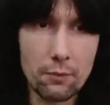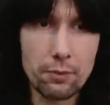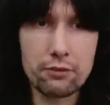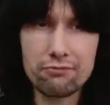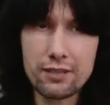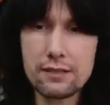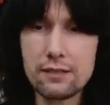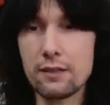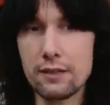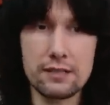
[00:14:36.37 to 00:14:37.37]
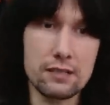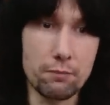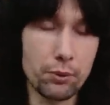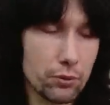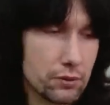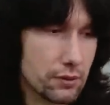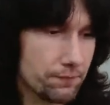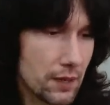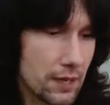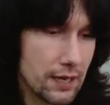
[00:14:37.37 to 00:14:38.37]
But the reason that this is important
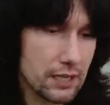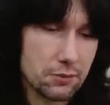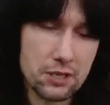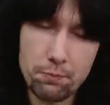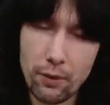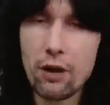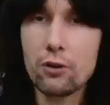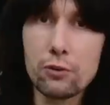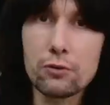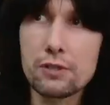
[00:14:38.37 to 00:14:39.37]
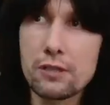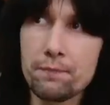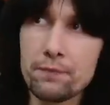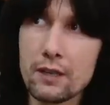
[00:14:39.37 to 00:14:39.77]
is because bar chords